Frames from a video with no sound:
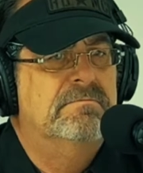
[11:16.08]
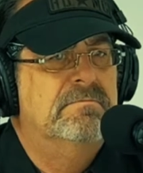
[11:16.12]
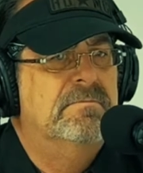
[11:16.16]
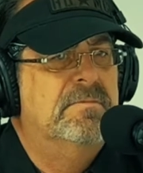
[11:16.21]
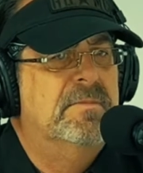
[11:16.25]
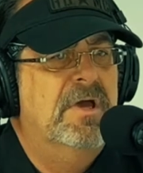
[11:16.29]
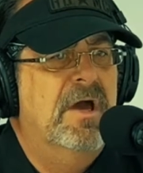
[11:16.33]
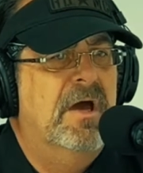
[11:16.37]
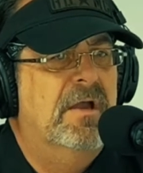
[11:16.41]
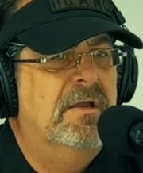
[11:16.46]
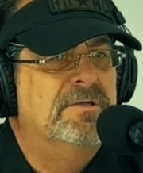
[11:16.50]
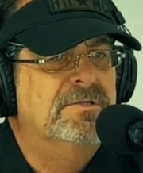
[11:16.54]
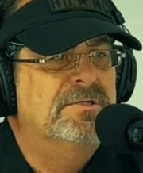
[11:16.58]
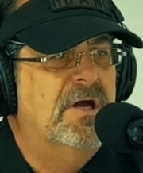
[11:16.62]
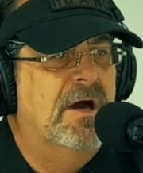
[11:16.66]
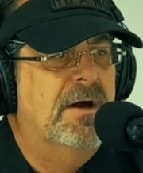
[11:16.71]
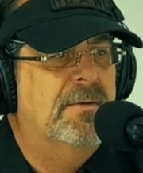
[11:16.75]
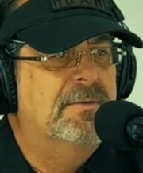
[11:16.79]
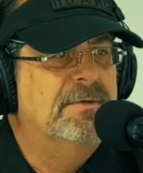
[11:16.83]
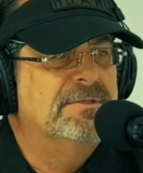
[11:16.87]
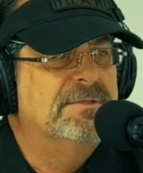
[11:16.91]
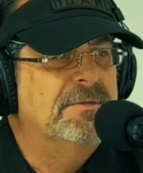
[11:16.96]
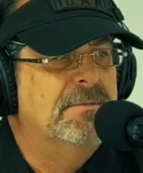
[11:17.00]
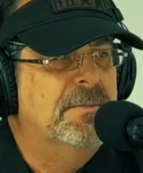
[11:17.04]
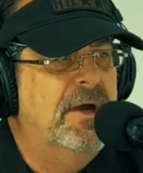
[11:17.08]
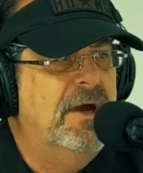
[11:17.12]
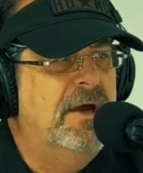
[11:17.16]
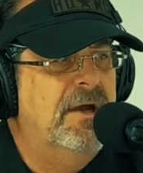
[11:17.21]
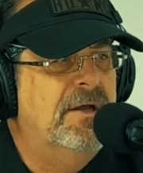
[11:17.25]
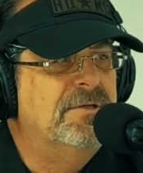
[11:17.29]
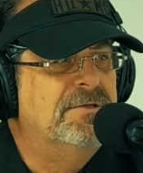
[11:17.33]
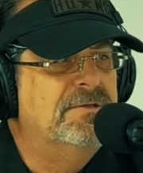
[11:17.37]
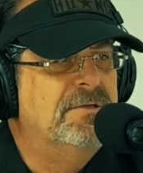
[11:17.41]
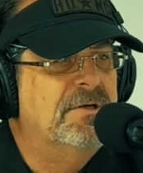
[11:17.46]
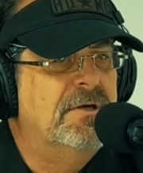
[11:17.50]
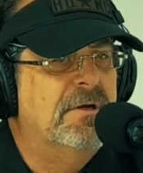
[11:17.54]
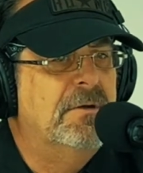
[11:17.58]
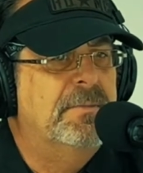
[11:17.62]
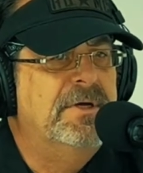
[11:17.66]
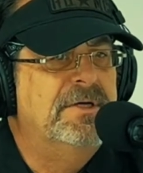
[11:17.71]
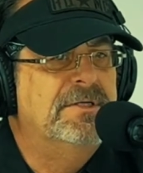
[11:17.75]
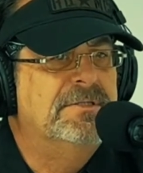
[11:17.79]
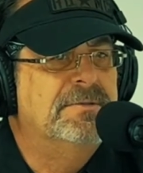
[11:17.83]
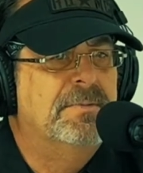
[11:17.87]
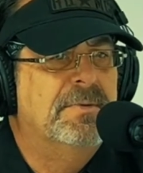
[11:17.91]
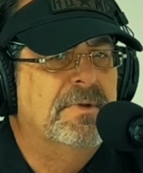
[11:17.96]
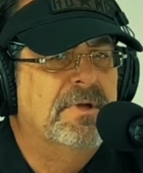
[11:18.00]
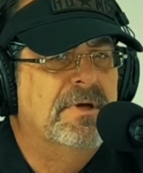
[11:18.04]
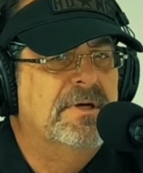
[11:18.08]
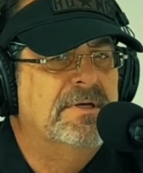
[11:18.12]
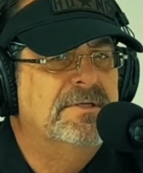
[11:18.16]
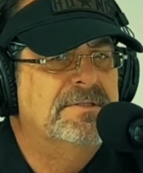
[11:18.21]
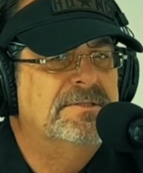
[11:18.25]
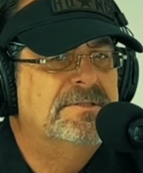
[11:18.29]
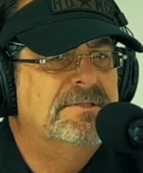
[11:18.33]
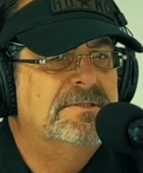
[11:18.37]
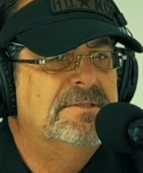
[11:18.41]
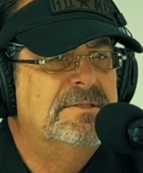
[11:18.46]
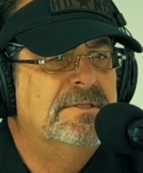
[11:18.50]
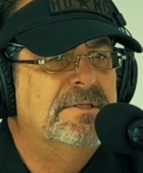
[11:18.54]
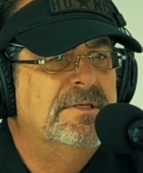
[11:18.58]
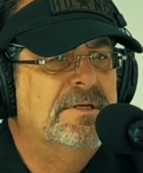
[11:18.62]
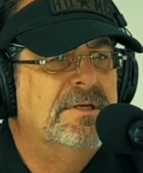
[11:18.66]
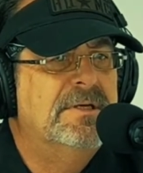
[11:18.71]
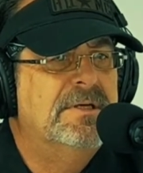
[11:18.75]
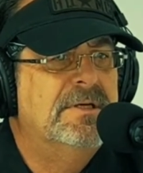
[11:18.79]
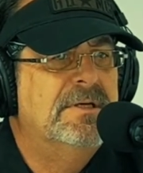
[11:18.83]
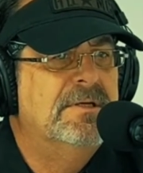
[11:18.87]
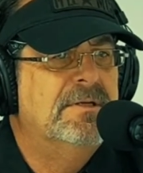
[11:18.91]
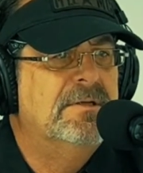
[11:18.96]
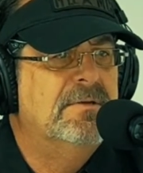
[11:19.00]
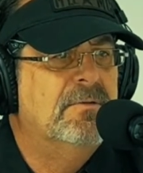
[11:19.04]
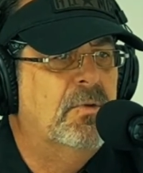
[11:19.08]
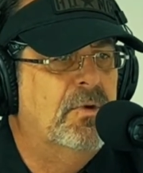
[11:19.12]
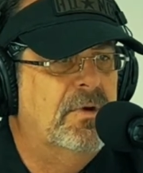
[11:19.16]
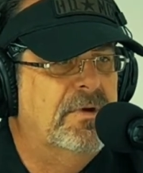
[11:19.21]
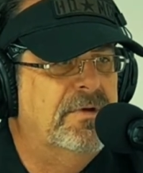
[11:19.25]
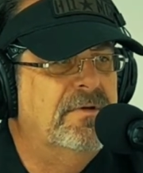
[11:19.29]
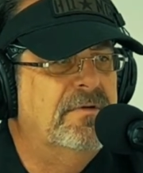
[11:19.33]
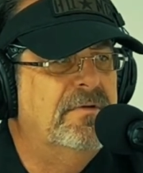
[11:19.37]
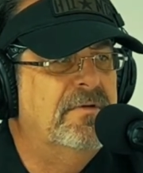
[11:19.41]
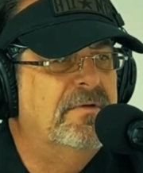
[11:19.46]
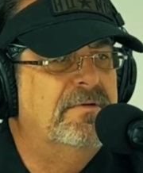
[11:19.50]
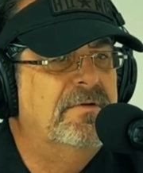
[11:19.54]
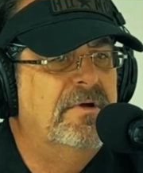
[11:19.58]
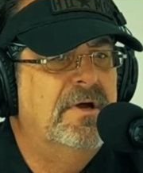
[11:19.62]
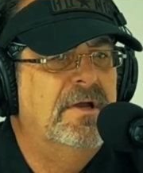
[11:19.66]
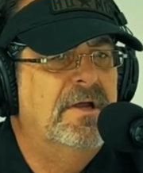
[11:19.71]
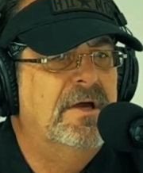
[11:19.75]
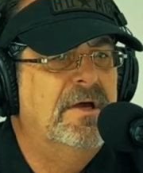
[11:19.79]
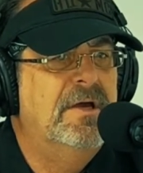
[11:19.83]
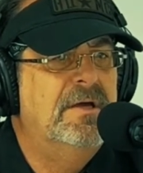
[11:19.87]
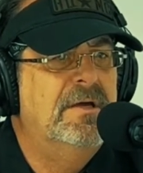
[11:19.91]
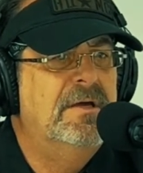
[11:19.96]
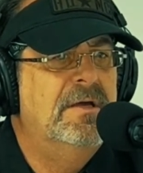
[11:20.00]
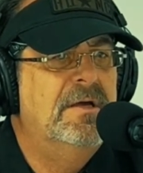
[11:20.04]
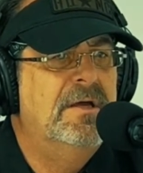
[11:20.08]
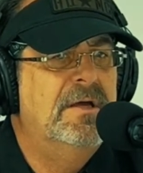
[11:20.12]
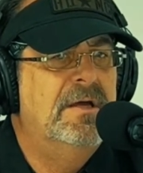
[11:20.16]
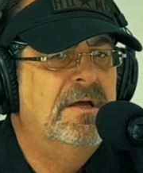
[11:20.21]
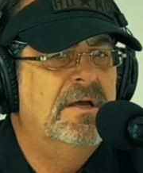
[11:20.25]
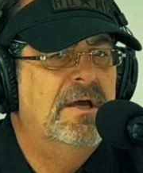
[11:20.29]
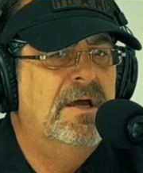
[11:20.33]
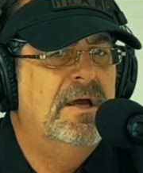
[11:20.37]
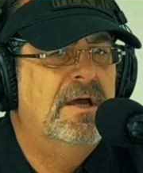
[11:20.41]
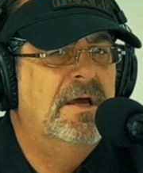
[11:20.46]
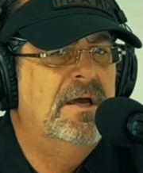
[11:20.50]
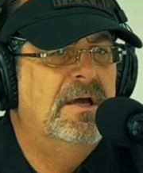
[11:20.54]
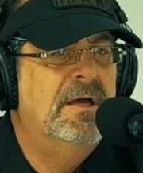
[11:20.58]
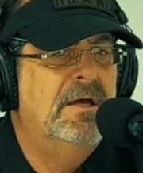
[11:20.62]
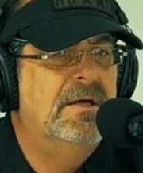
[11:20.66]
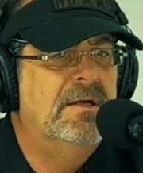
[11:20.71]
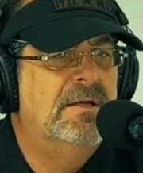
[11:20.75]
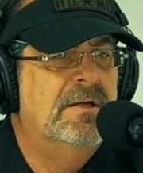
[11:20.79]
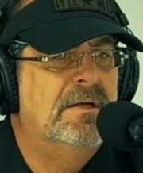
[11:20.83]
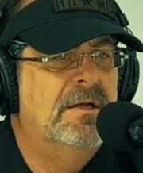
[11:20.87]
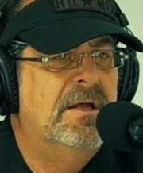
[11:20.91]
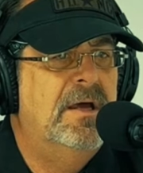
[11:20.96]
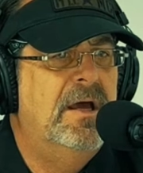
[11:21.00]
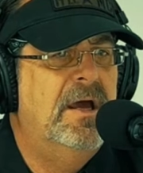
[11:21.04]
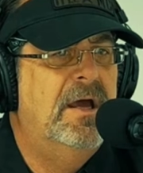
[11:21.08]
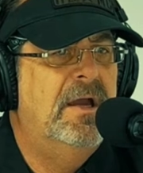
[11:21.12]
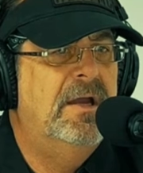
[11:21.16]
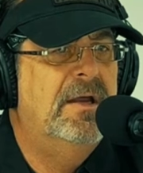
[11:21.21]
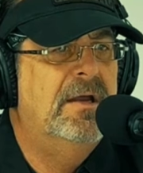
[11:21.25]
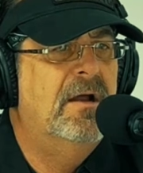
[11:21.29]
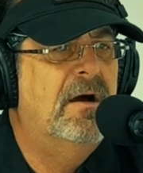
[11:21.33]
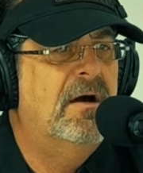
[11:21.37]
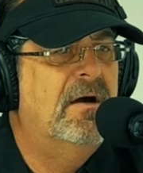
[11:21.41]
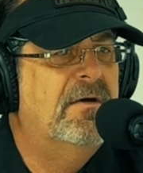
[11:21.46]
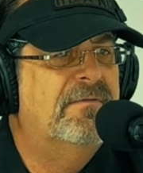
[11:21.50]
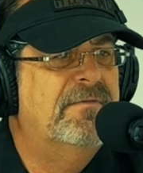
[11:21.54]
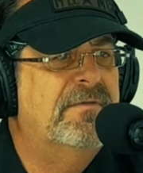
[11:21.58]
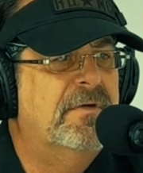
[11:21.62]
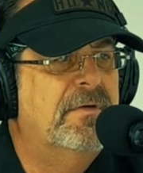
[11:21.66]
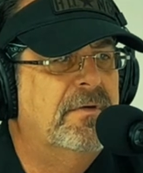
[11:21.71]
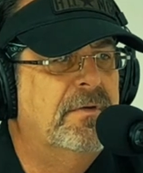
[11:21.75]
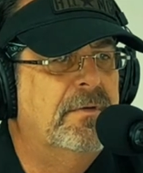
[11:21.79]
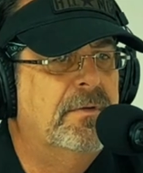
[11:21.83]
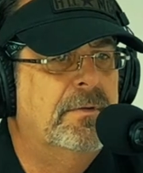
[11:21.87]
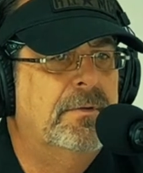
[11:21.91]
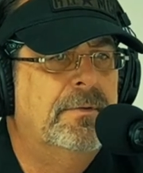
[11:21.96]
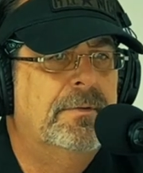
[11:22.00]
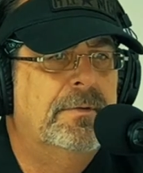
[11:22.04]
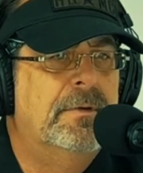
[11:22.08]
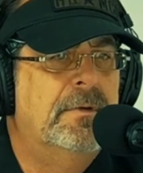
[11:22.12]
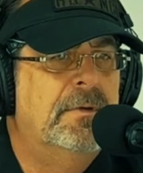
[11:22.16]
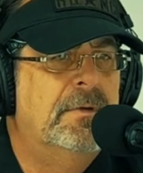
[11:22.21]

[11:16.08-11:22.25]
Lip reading: got a job as a manager at a pizza place, went through the training, and headed off to.